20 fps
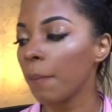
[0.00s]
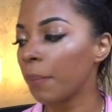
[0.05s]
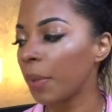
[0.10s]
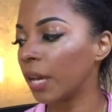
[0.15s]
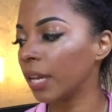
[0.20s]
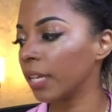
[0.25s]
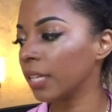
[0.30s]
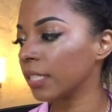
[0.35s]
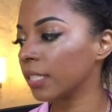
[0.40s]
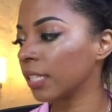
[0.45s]

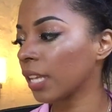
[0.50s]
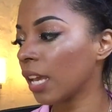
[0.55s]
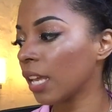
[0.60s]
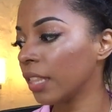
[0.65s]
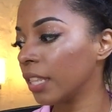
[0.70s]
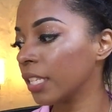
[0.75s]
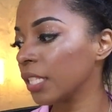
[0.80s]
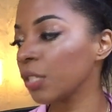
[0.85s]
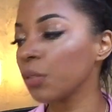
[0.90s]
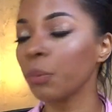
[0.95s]
But
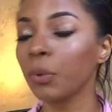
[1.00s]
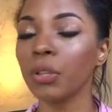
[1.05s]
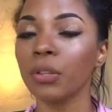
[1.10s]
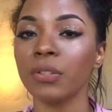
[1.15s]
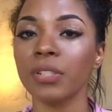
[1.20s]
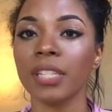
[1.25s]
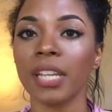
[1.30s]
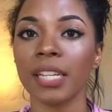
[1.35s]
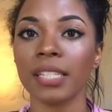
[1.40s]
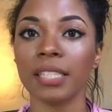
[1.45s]
this is one of
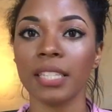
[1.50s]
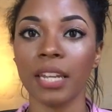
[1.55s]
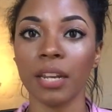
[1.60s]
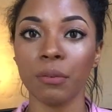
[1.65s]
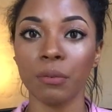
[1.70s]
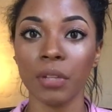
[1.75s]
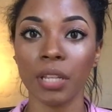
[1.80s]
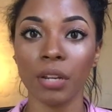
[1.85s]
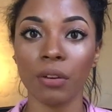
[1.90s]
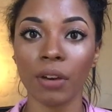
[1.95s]
those decks that I
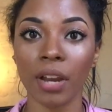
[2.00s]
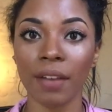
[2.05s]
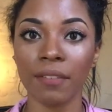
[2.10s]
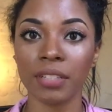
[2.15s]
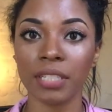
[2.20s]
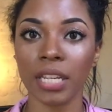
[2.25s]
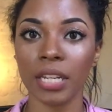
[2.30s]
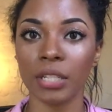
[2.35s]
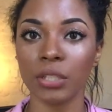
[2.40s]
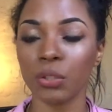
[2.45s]
really
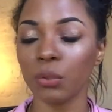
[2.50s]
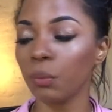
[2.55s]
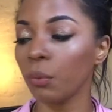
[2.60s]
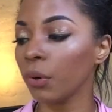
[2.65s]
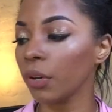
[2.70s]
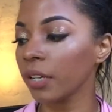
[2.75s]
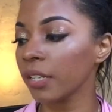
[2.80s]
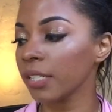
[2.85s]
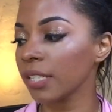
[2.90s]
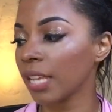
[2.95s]
gravitated
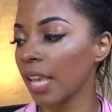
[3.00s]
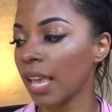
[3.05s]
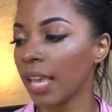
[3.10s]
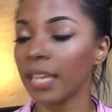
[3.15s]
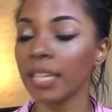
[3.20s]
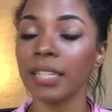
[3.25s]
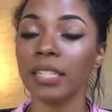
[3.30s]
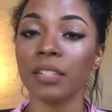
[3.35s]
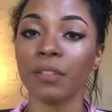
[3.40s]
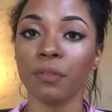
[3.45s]
towards,
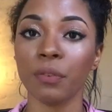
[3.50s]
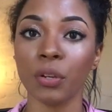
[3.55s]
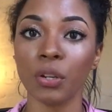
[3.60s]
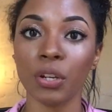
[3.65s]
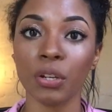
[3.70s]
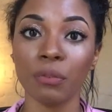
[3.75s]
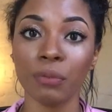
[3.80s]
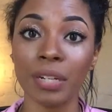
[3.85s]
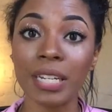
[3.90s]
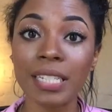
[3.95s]
and for
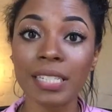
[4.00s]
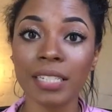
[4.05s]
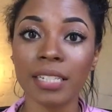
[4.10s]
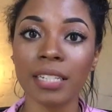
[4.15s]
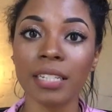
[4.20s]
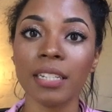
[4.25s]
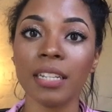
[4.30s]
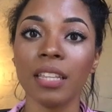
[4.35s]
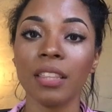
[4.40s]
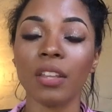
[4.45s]
good
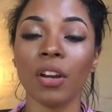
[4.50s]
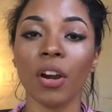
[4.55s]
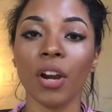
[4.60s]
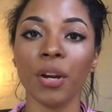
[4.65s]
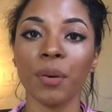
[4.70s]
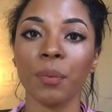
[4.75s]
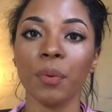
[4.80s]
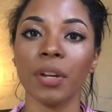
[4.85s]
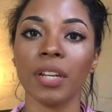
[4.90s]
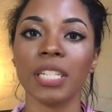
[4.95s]
reason. The
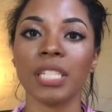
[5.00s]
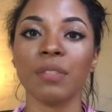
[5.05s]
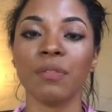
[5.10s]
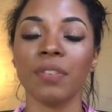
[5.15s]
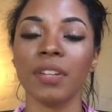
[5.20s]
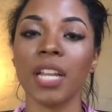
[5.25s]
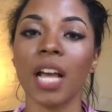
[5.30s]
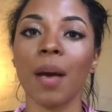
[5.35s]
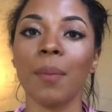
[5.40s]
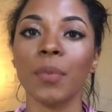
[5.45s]
artwork is
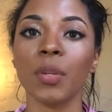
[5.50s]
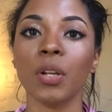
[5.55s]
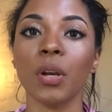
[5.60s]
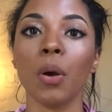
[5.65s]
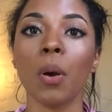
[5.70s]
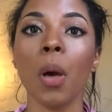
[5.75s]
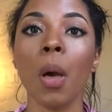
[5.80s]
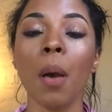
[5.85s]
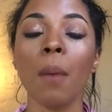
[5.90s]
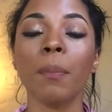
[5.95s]

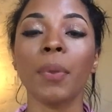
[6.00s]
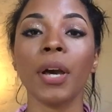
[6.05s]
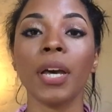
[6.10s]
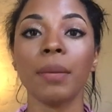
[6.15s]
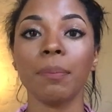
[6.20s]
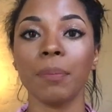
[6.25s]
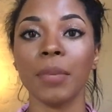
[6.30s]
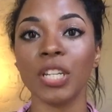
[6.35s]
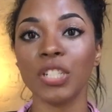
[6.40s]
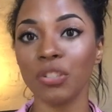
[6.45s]
phenomenal,
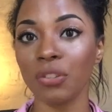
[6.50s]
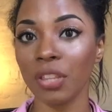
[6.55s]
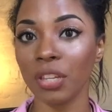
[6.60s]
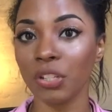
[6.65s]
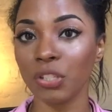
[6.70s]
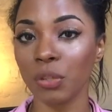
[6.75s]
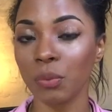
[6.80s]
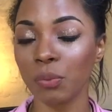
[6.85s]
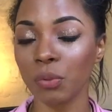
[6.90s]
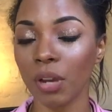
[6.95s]
but make sure that
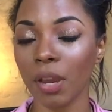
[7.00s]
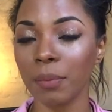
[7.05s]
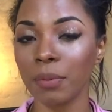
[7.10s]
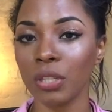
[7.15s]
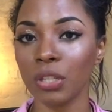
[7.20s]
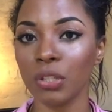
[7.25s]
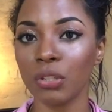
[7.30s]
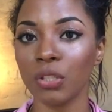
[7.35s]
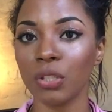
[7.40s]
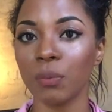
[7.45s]
you're subscribed to
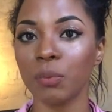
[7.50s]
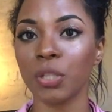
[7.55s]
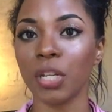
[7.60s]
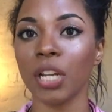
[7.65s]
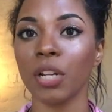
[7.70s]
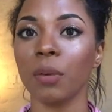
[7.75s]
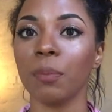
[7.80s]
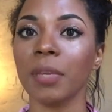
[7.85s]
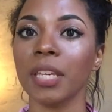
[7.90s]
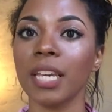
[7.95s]
the YouTube
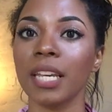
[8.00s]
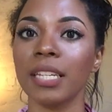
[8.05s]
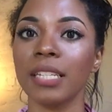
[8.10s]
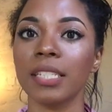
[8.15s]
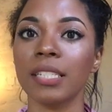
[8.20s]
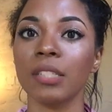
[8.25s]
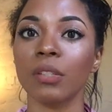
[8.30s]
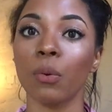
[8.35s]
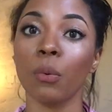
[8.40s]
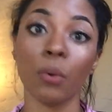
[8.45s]
channel
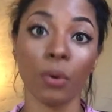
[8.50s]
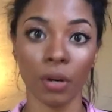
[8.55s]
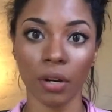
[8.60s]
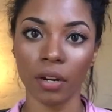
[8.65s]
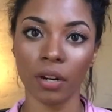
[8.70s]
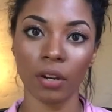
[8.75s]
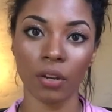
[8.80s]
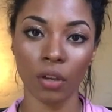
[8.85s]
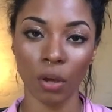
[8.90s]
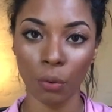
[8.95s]
because,
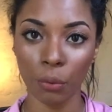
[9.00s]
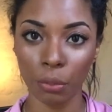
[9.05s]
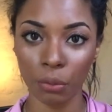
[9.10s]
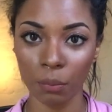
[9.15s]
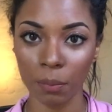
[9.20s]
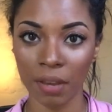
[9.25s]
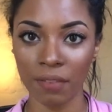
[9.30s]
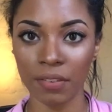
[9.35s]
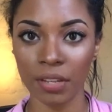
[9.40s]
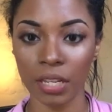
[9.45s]
or go
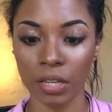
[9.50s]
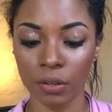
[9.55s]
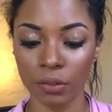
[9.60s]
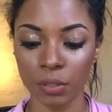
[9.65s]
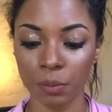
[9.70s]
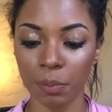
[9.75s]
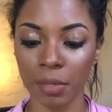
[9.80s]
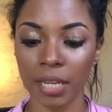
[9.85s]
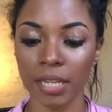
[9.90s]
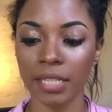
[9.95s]
through my videos
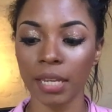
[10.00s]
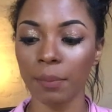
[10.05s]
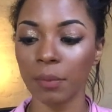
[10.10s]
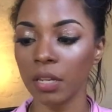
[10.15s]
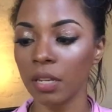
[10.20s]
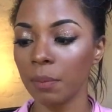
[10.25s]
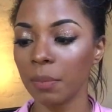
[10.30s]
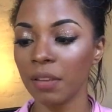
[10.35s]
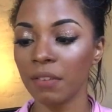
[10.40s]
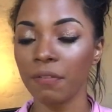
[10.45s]
because I'm
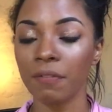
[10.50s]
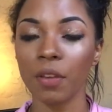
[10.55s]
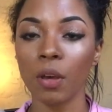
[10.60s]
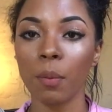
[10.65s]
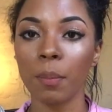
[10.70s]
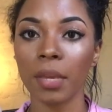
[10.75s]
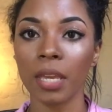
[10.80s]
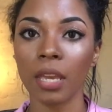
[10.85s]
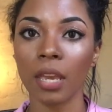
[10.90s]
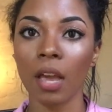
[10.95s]
going to be
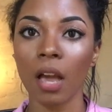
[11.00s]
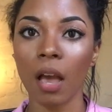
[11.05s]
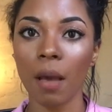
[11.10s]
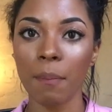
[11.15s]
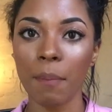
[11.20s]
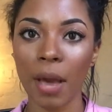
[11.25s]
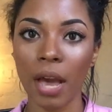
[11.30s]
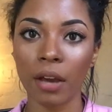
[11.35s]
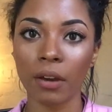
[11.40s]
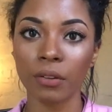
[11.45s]
filming
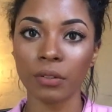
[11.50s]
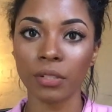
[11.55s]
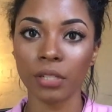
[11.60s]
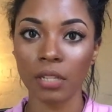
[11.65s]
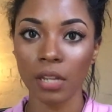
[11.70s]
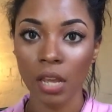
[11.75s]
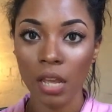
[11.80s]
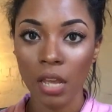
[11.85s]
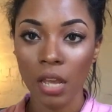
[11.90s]
about,